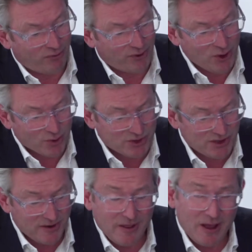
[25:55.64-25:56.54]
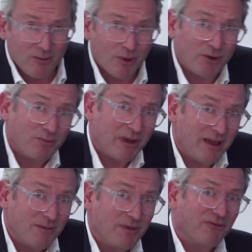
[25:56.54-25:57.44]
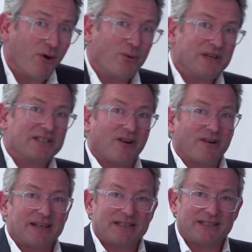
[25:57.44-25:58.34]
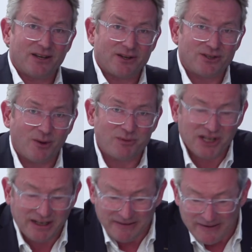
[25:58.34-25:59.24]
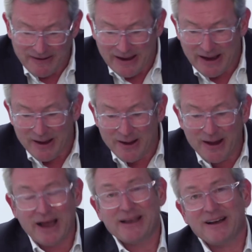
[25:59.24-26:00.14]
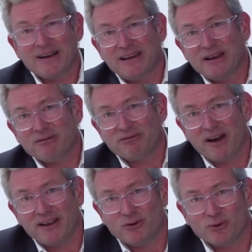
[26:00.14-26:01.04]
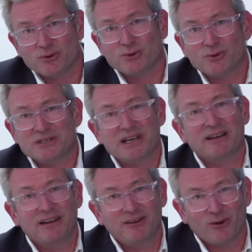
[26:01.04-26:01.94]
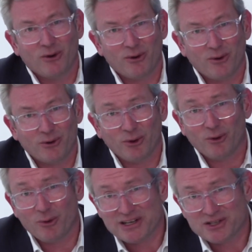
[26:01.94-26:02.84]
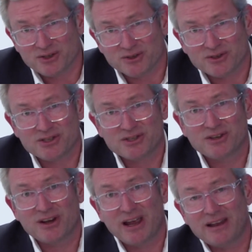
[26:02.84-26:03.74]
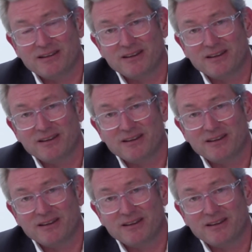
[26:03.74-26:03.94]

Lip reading: cubes. But before we start this subject, I kindly invite you to send in your questions in